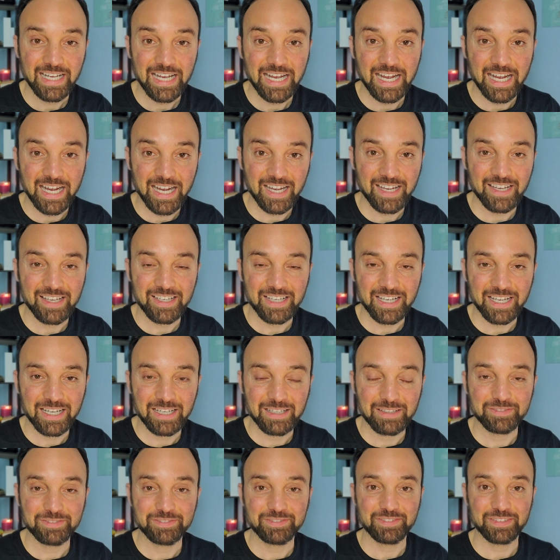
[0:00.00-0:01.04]
I
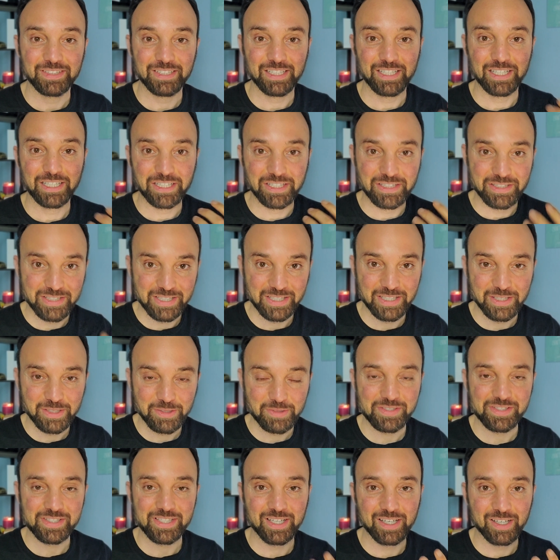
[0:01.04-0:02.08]
have a
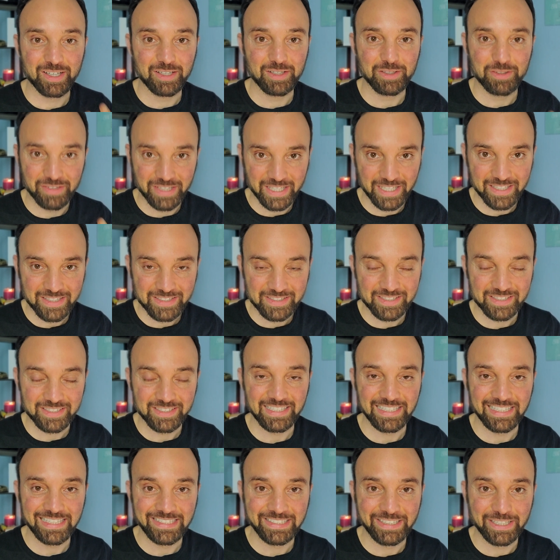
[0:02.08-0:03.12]
continuous heart rate
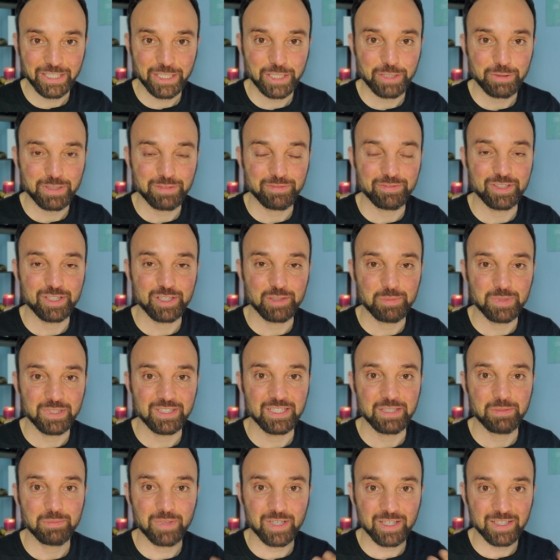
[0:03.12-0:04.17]
and heart rate
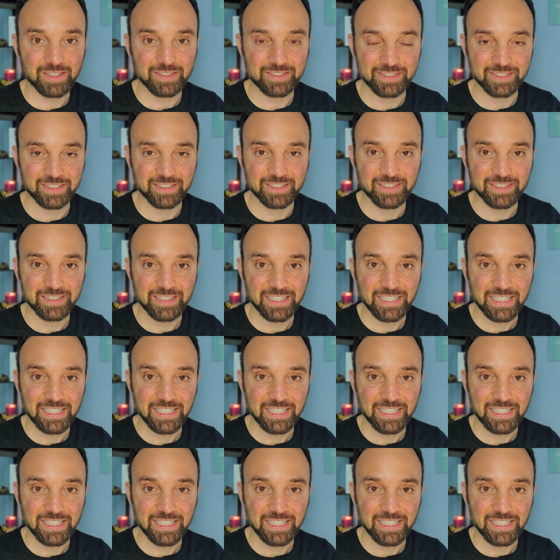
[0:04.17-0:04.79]
variability monitor,